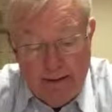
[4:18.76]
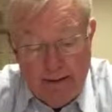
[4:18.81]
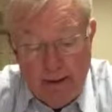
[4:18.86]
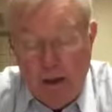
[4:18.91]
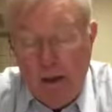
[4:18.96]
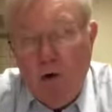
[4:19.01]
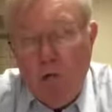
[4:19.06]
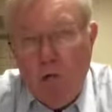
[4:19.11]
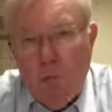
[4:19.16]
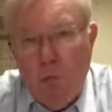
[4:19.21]

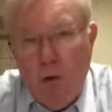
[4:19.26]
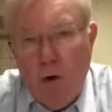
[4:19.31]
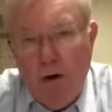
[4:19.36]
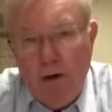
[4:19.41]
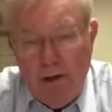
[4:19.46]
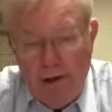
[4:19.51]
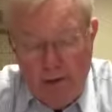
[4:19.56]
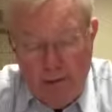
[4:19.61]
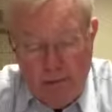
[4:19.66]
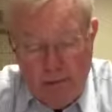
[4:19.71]

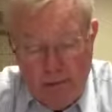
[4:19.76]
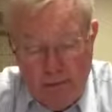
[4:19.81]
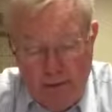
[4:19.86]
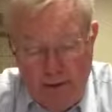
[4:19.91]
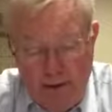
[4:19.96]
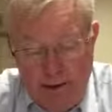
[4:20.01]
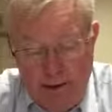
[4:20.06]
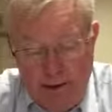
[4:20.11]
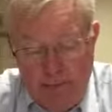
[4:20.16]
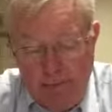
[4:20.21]
unwanted or
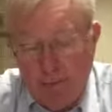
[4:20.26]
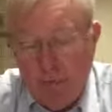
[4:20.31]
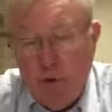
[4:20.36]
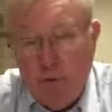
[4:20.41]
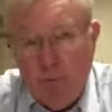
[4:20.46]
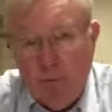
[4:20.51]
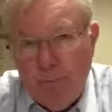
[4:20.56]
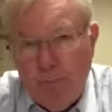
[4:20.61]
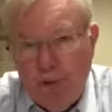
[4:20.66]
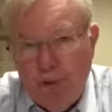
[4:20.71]

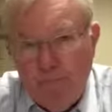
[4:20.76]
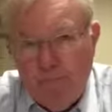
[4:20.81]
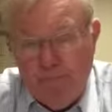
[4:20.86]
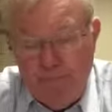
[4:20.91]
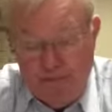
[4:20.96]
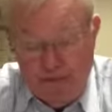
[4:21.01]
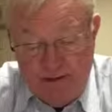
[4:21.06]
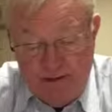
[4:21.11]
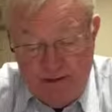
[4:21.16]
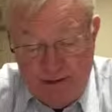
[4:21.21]
inappropriate
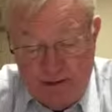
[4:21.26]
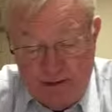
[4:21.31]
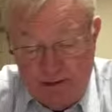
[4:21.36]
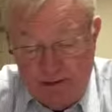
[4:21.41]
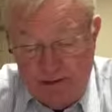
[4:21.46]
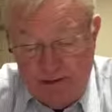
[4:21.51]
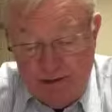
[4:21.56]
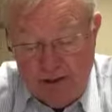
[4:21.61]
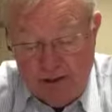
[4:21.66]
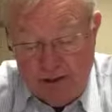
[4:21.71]
physical
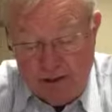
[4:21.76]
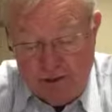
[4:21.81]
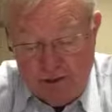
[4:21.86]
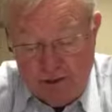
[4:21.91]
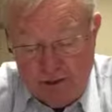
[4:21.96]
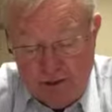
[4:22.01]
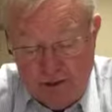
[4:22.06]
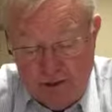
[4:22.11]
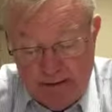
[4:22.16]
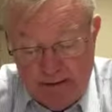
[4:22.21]

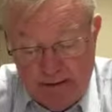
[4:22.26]
touch,